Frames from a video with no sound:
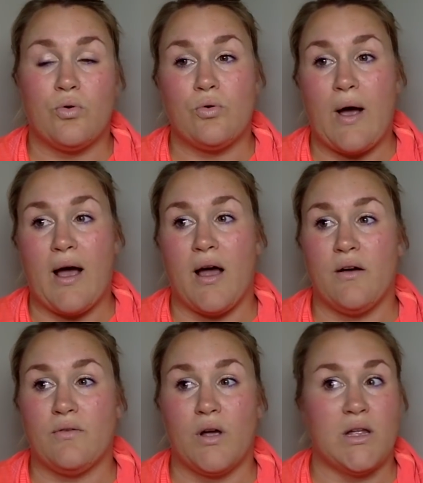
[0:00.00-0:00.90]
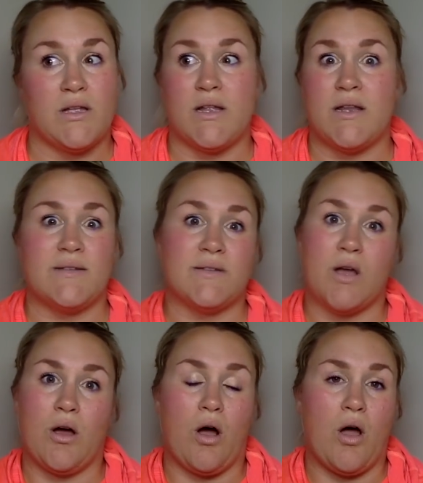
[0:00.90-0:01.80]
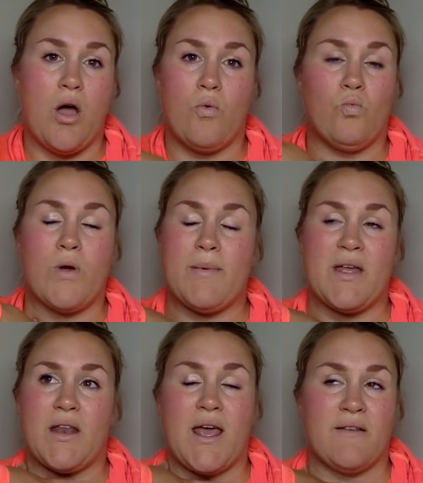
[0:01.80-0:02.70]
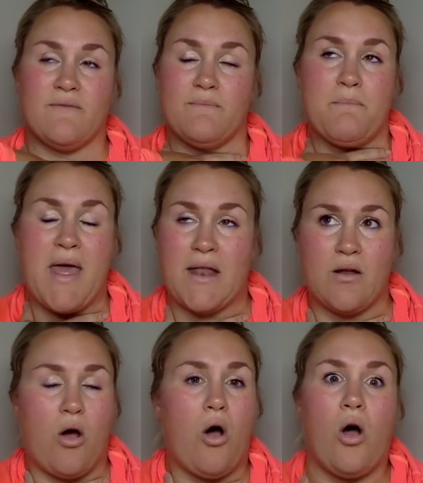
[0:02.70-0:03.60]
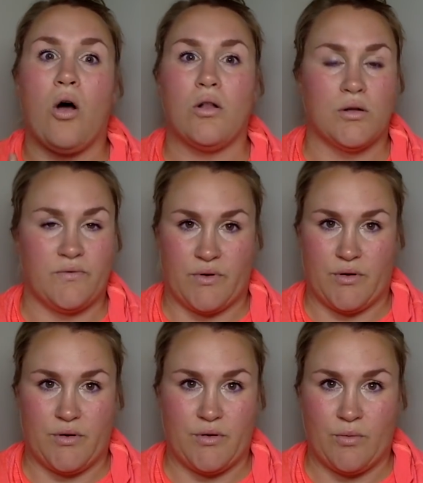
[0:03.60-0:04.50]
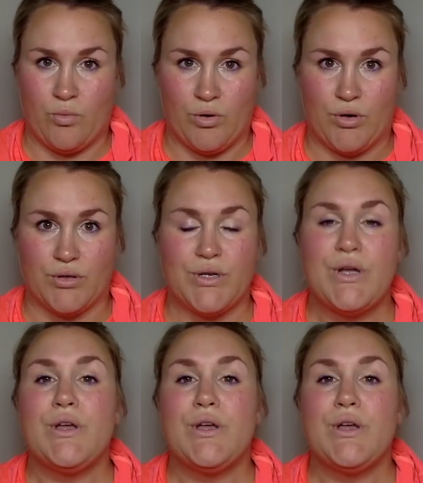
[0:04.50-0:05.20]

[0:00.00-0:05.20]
who have, it is women and men all over the world